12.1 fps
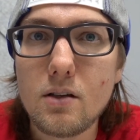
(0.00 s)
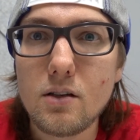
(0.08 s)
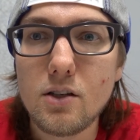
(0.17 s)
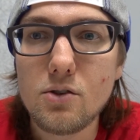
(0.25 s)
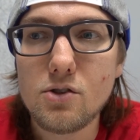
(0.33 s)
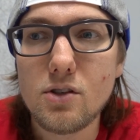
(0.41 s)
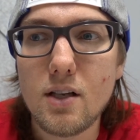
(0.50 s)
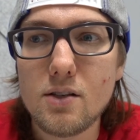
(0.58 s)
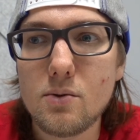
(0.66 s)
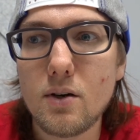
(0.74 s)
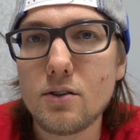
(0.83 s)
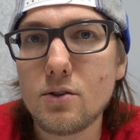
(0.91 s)
Usually
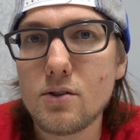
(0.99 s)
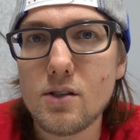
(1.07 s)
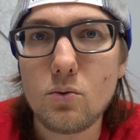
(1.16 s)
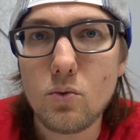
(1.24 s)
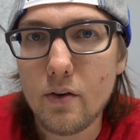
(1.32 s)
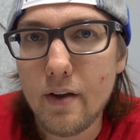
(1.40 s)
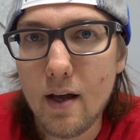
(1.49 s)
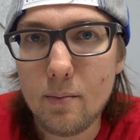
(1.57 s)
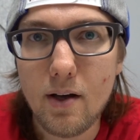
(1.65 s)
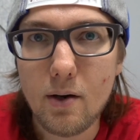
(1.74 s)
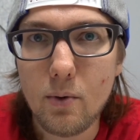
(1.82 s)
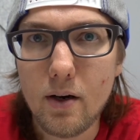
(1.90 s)
that's what I'll do, is I'll run the
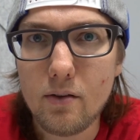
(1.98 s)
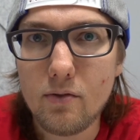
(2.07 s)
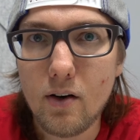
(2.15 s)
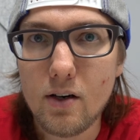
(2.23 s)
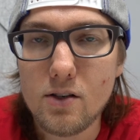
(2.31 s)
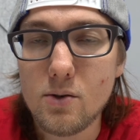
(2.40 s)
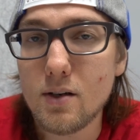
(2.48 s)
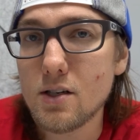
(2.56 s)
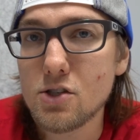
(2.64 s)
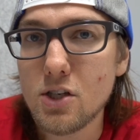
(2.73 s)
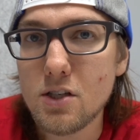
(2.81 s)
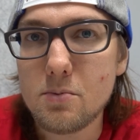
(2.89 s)
Hemlock Wraithfighter so you could
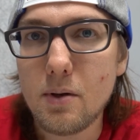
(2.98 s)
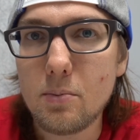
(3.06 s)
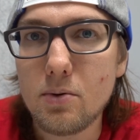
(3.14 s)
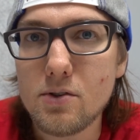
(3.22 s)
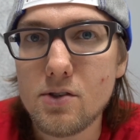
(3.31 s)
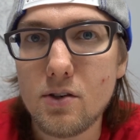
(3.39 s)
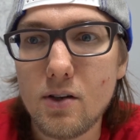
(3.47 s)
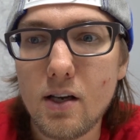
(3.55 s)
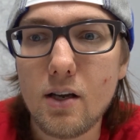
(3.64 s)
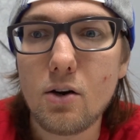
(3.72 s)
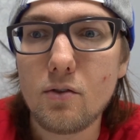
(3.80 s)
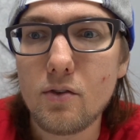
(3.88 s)
Jinx people, so you could
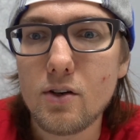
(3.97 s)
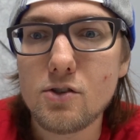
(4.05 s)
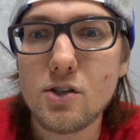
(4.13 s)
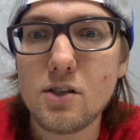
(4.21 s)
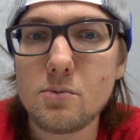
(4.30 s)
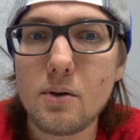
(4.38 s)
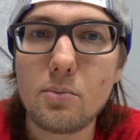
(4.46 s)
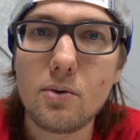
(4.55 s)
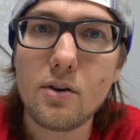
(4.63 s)
get over there, Jinx people,